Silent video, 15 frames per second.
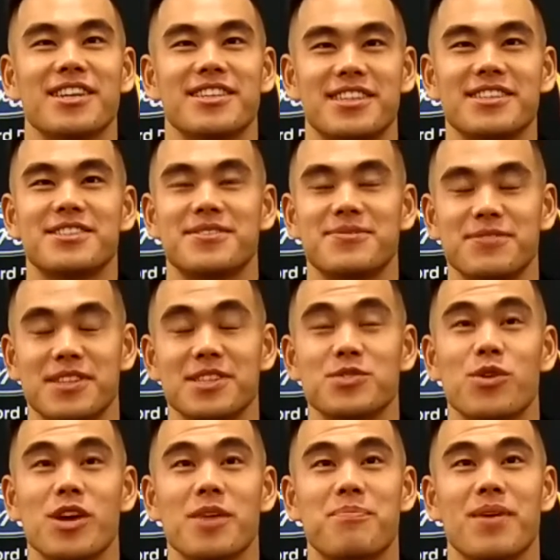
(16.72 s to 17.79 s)
This
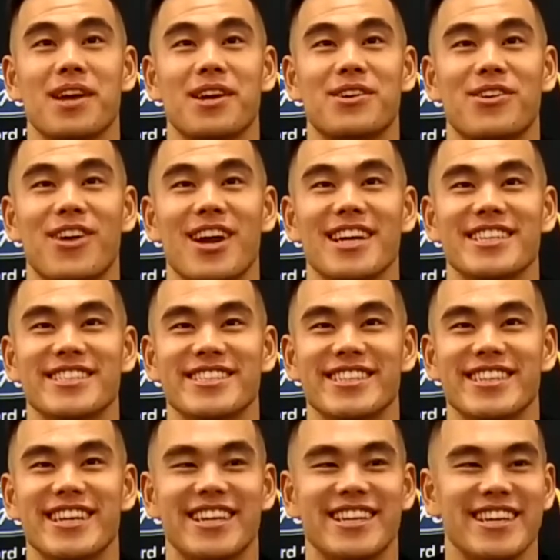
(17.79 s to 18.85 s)
week being
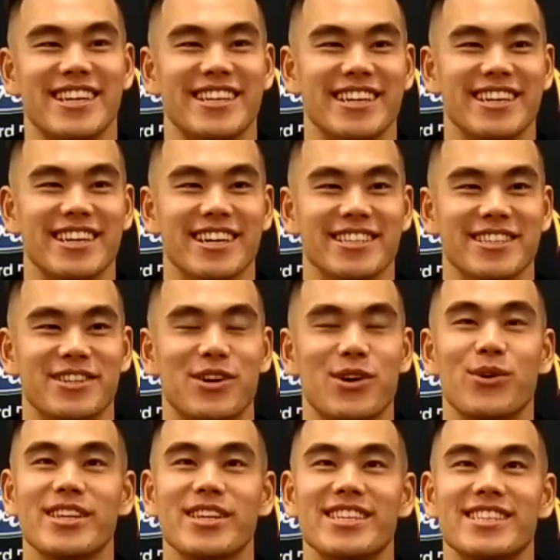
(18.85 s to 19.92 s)
crazy. And then the
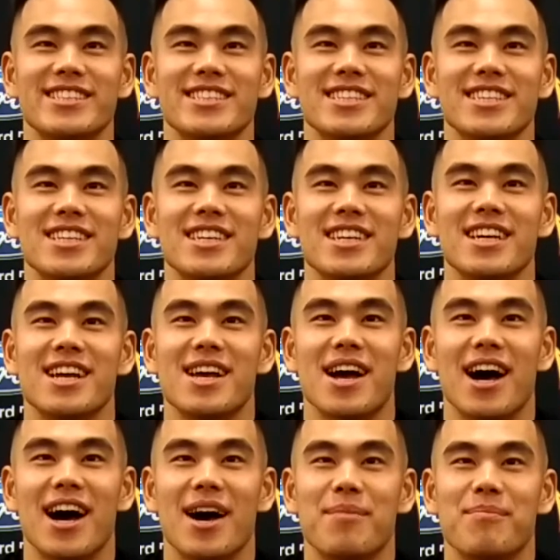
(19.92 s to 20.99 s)
coolest
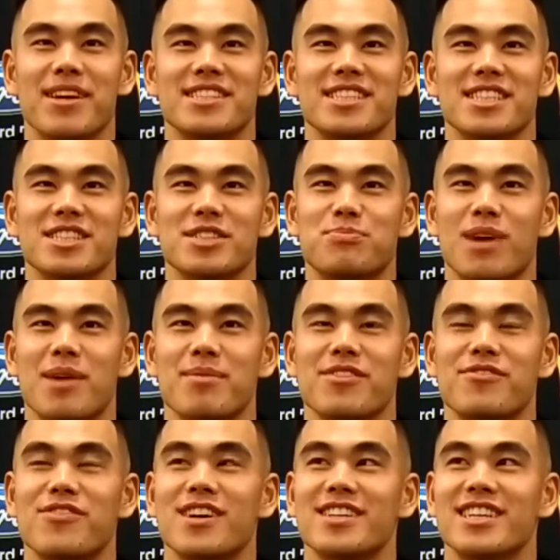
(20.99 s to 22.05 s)
message probably
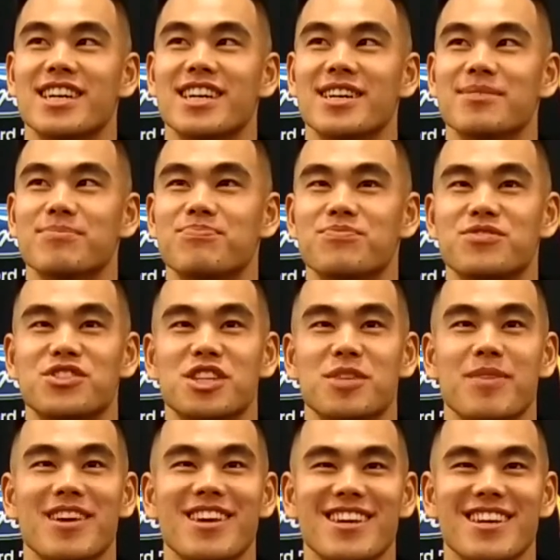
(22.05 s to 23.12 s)
from
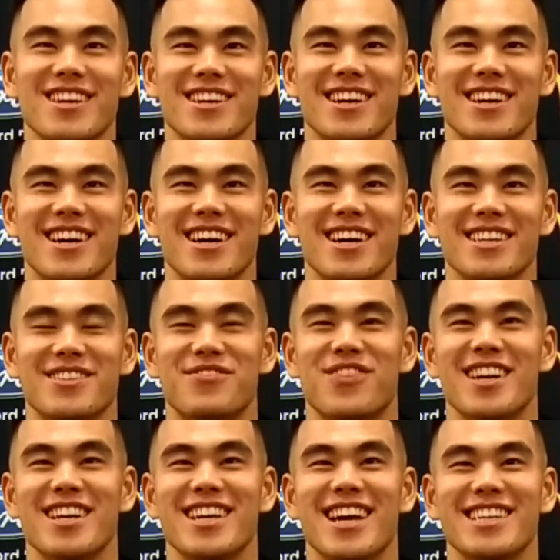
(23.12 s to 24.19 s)
Jimmy, the
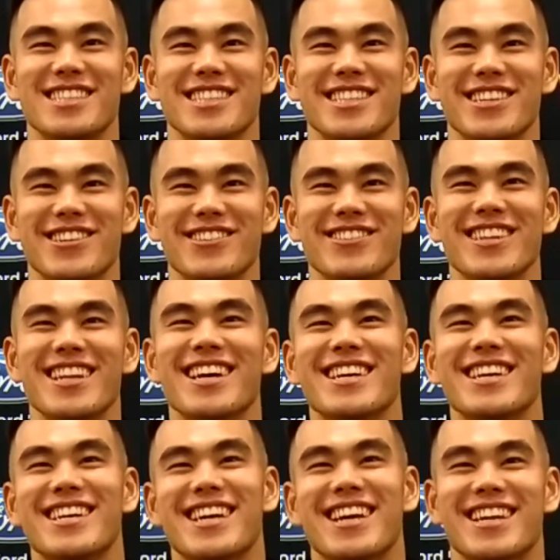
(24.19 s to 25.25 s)
funny Asian dude.
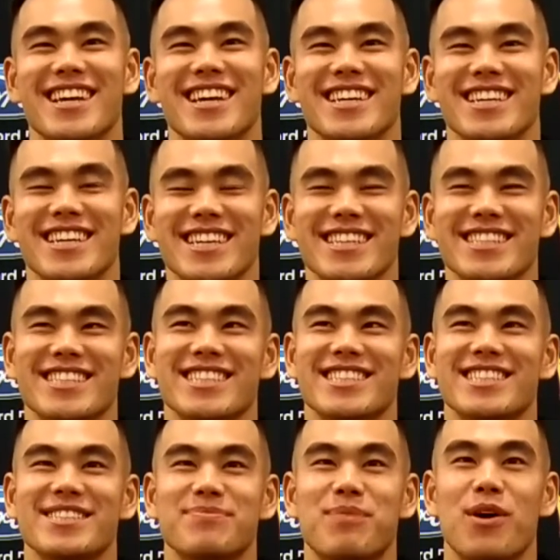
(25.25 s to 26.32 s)
And then he
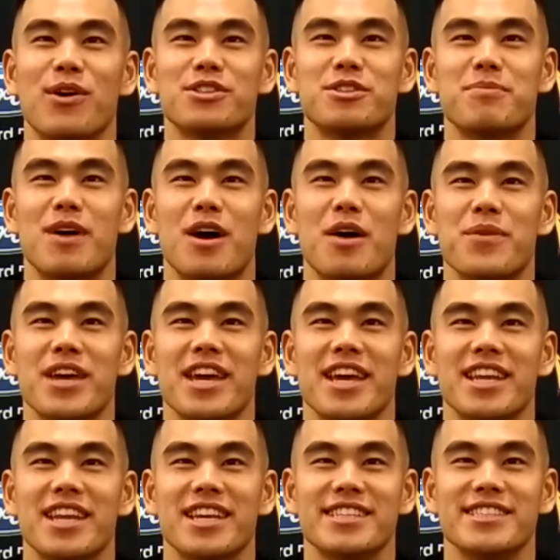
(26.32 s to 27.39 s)
just post about me
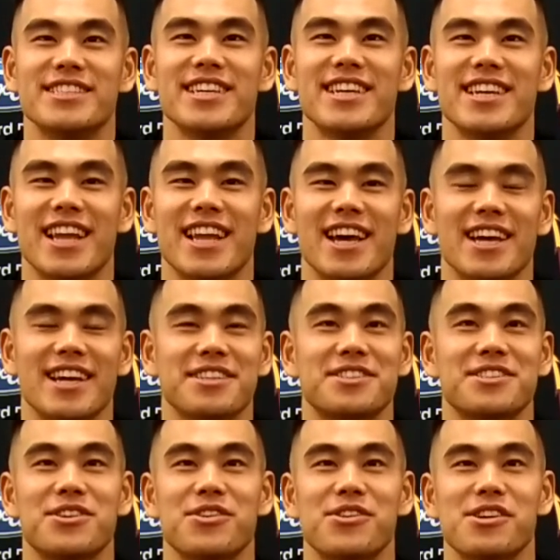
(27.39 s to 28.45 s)
and then say, like,
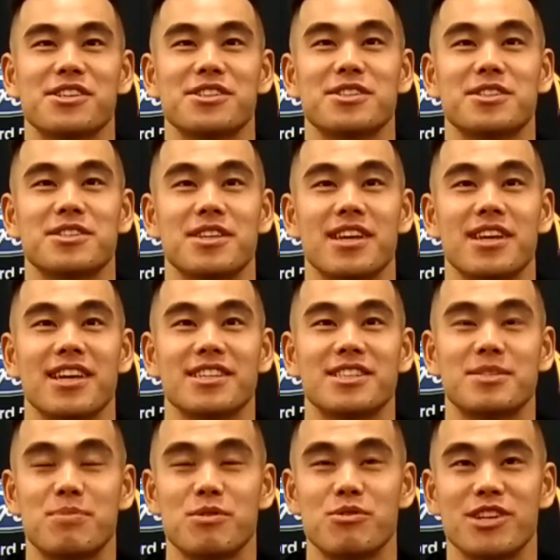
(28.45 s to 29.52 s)
so it's
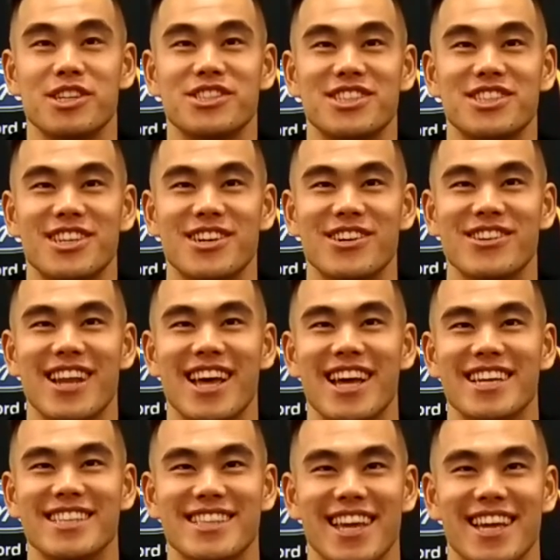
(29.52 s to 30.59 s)
inspirational,
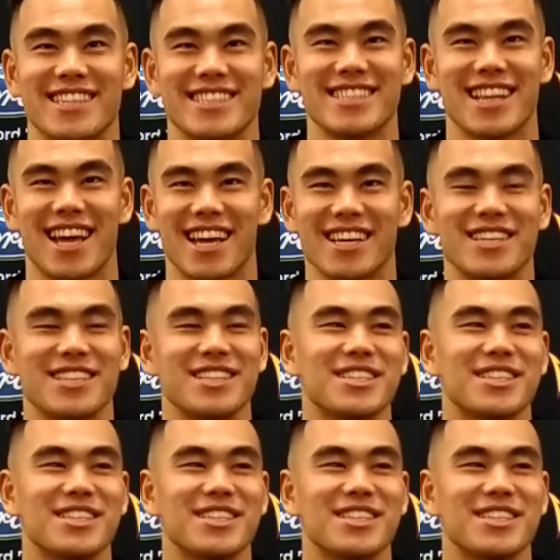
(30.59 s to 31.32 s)
like, things like,